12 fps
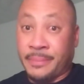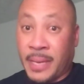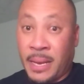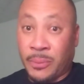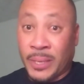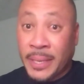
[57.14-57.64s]

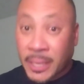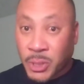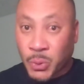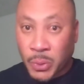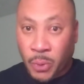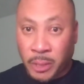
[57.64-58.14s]
able to get
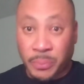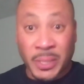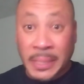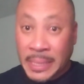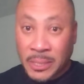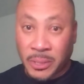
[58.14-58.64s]
Sweetwater
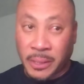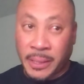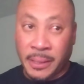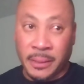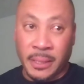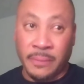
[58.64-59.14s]
pretty
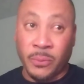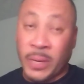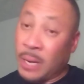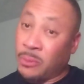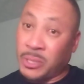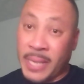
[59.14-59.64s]
easily, even
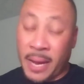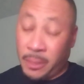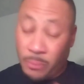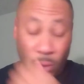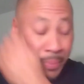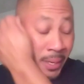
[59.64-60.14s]
when I was down
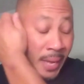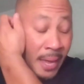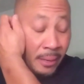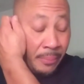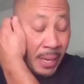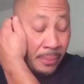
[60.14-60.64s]
in Mobile,
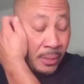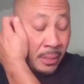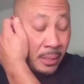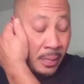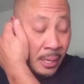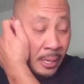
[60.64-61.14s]
Alabama.
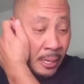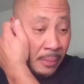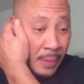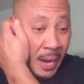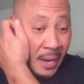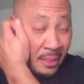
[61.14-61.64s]

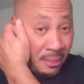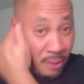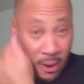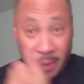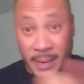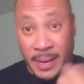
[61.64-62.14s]
Um, I
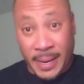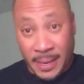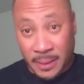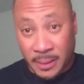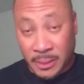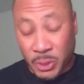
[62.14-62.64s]
thought I
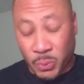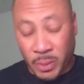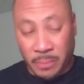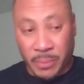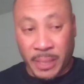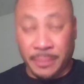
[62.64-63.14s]
had done this
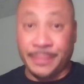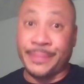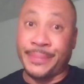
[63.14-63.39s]
one, but